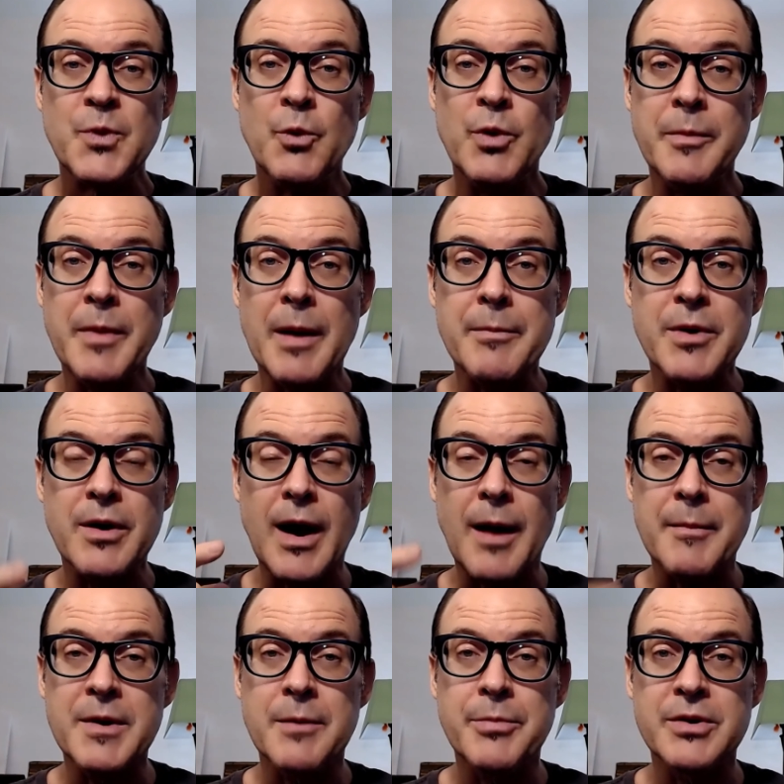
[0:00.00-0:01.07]
Remember,
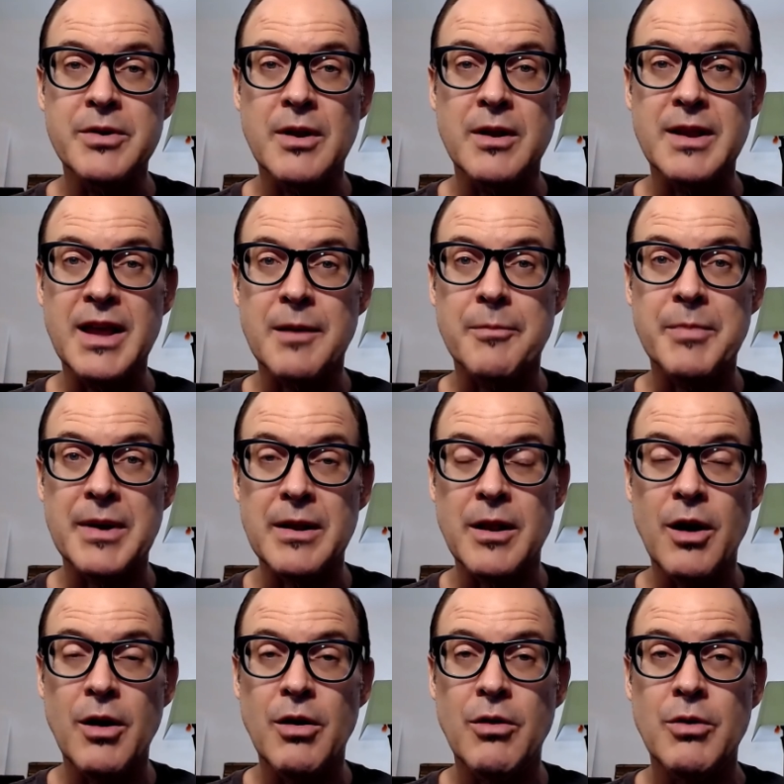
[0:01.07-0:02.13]
I'm going to put the link
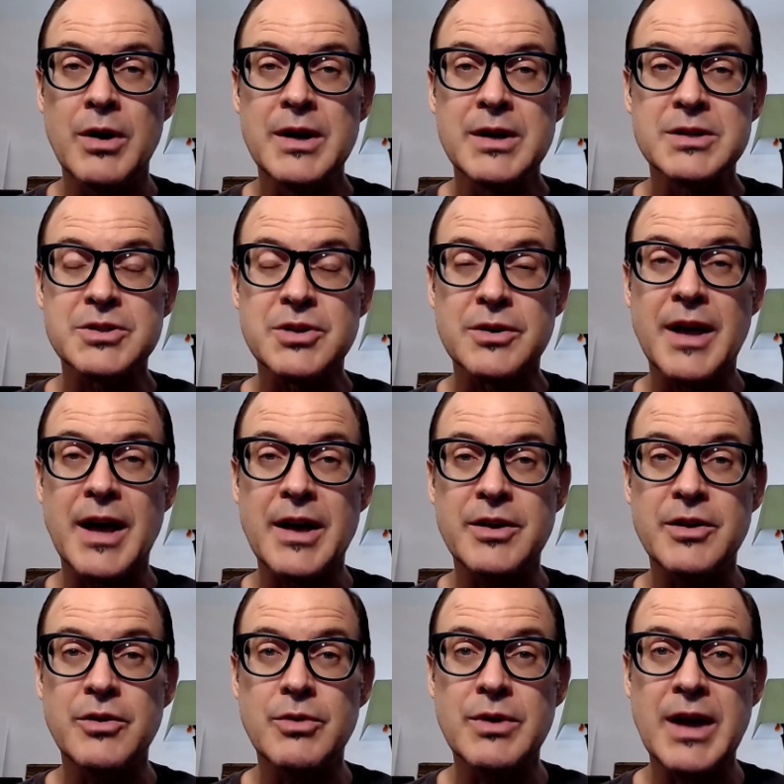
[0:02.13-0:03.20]
below so that
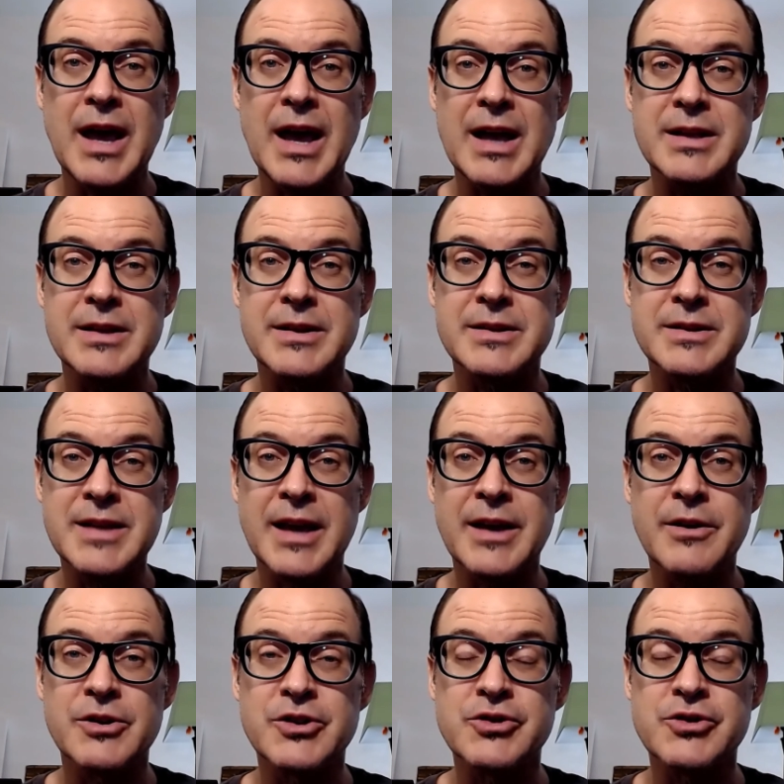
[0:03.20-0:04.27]
you can
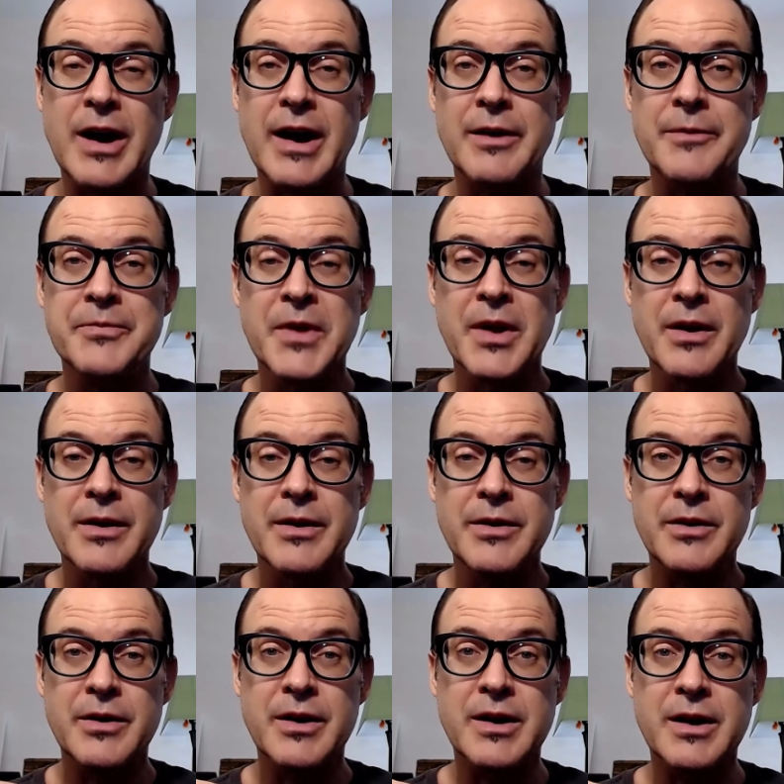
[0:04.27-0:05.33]
take your trial.
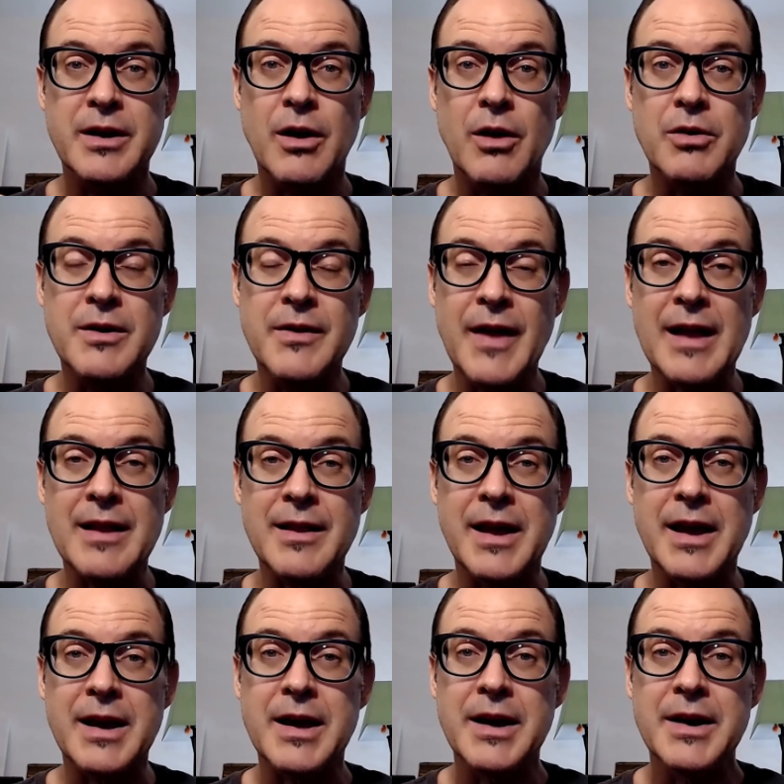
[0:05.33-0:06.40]
You're going to go to that
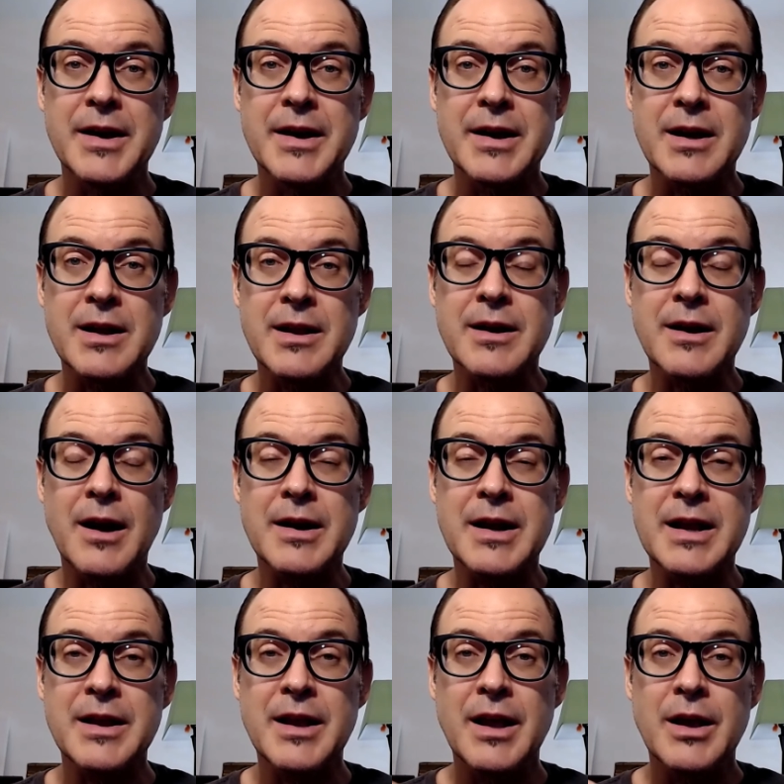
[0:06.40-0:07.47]
link, click on
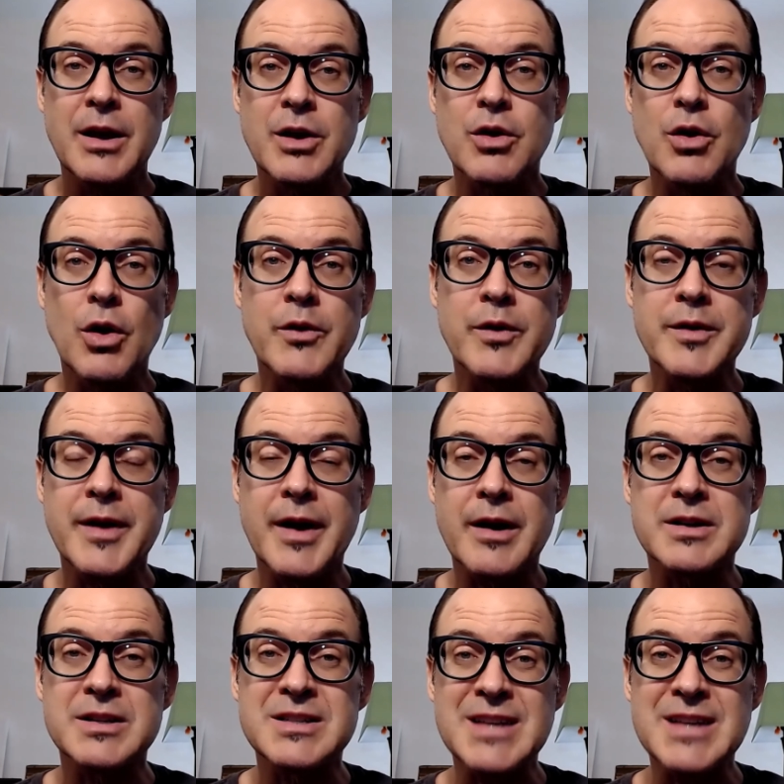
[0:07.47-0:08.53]
it, go over
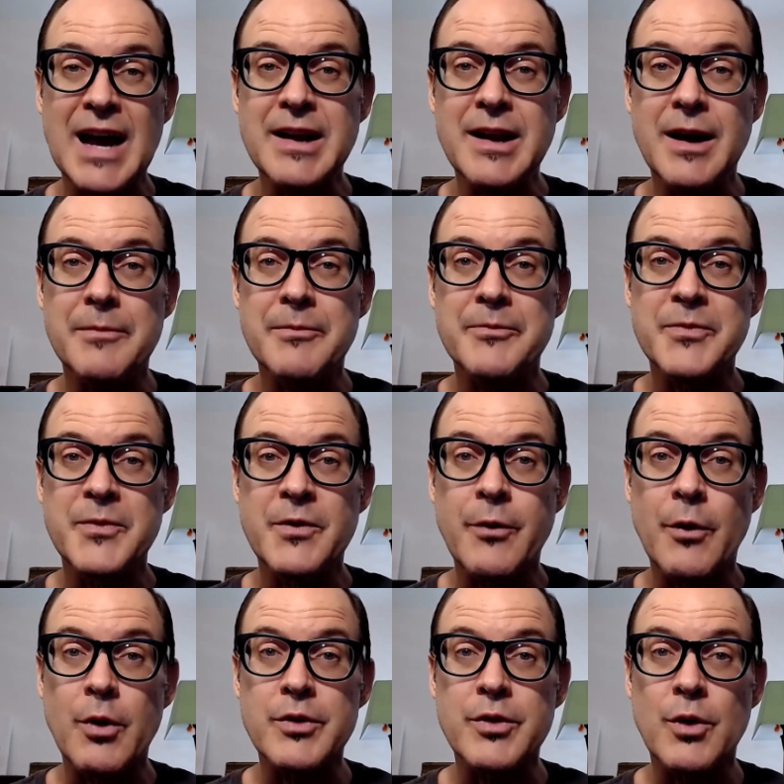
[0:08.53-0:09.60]
there, sign up
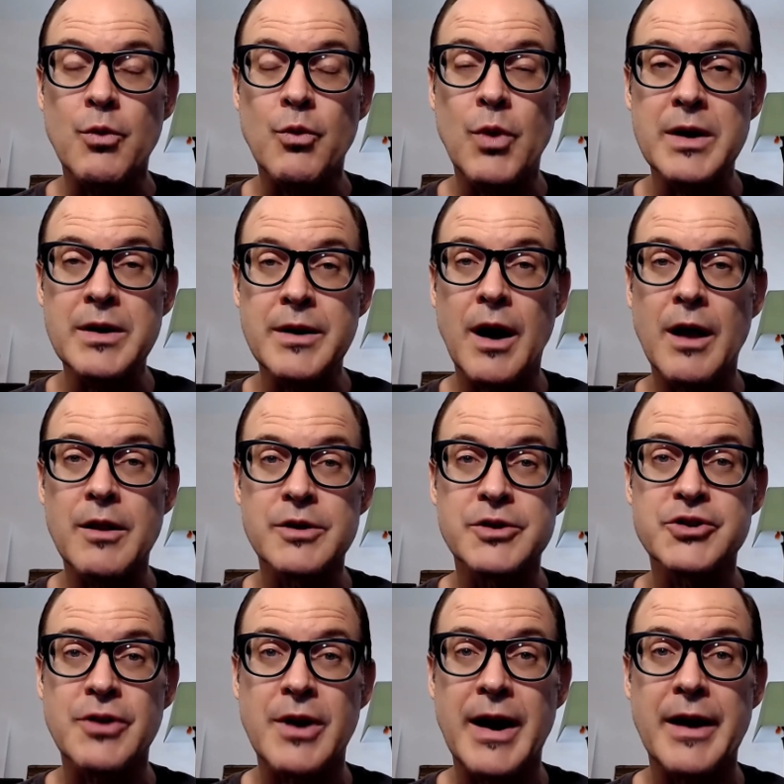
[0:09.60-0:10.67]
for the $1
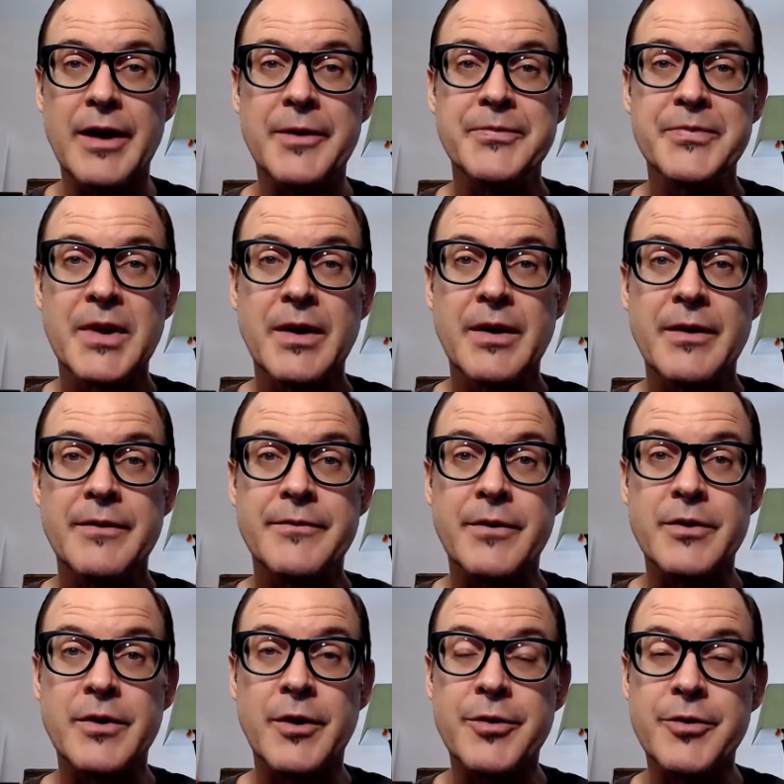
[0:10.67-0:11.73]
trial
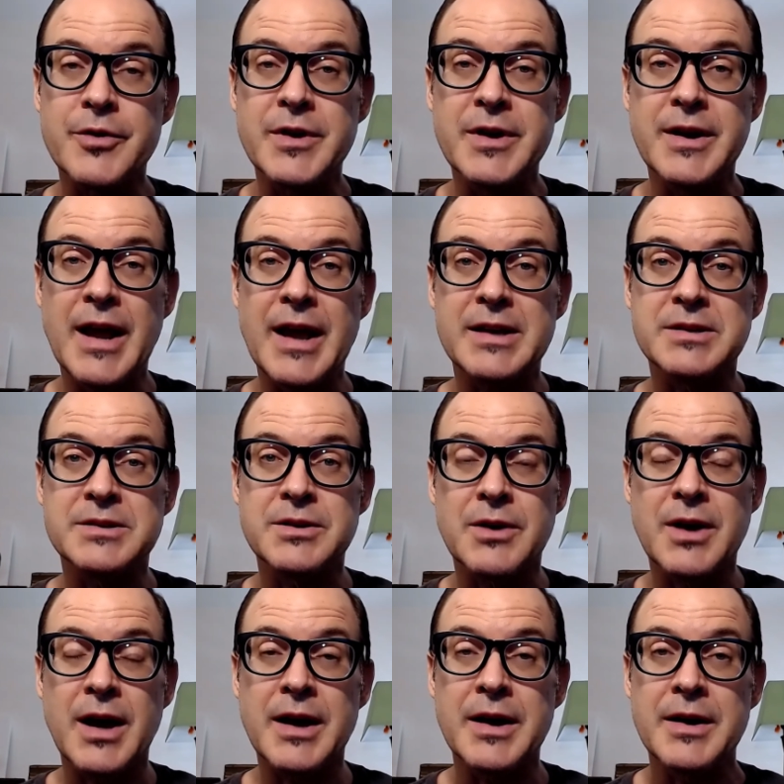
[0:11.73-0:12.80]
for the 30 days,
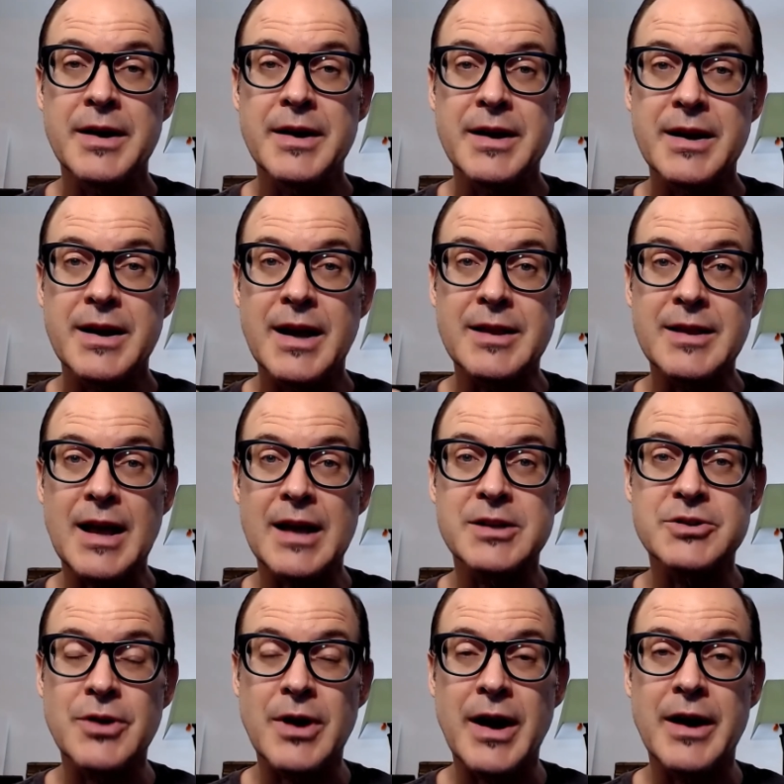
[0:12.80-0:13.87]
okay? Get
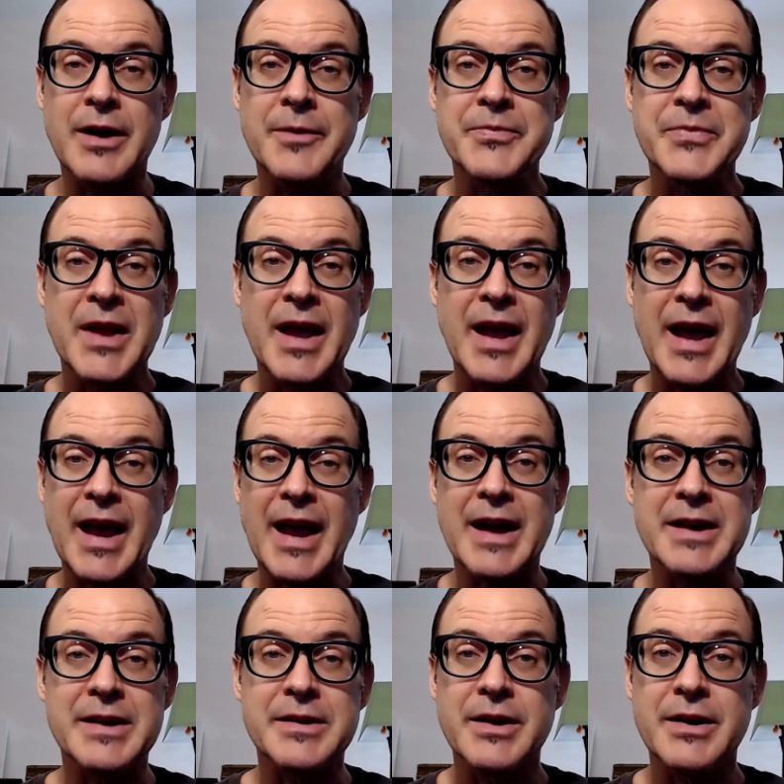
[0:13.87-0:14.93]
that trial
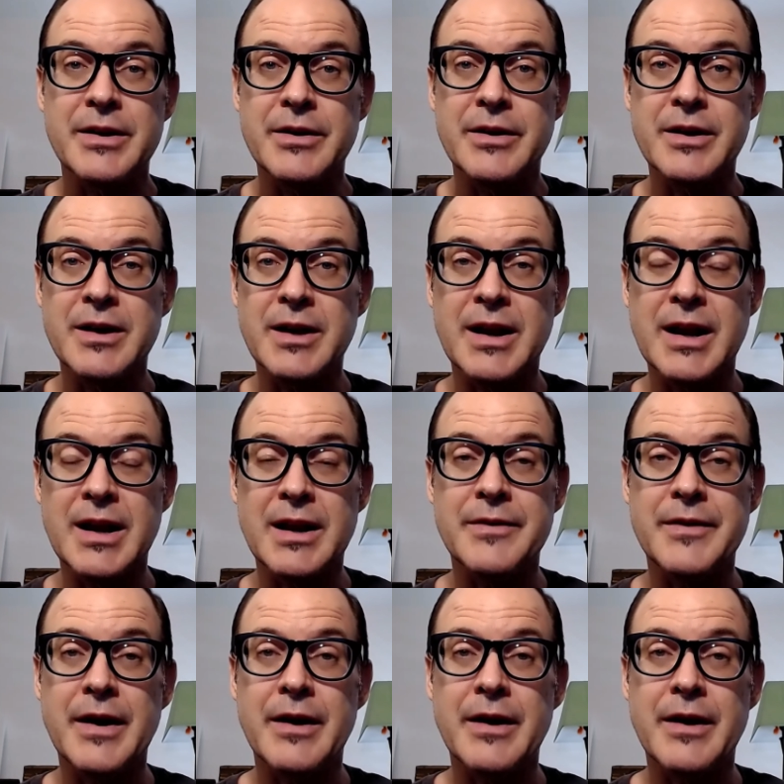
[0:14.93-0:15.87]
and you're going to get in